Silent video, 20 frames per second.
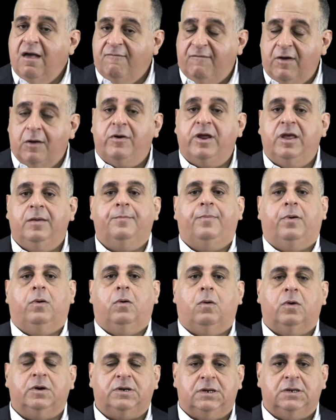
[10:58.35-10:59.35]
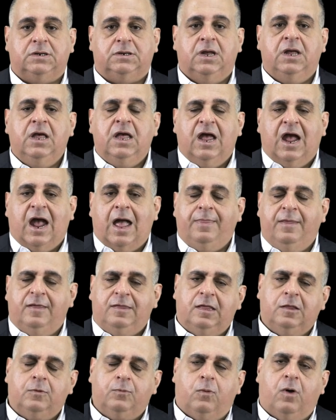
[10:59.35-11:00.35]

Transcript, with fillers: Very important. And this is